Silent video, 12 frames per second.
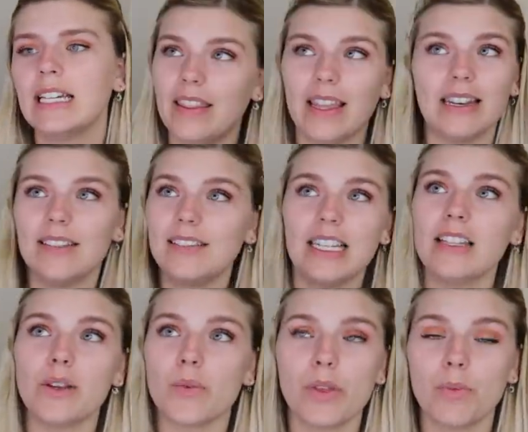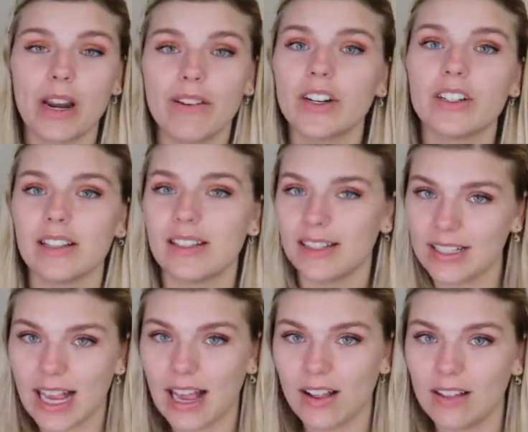and then dealing with whatever doesn't
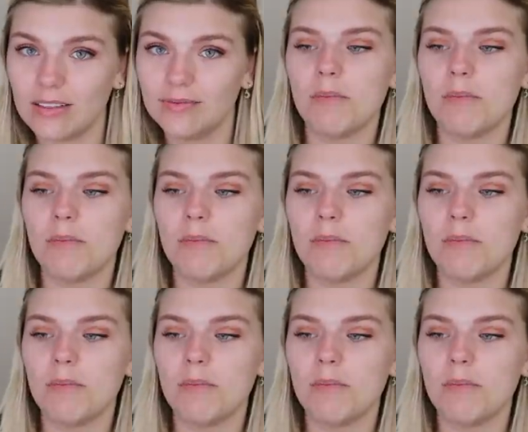sell.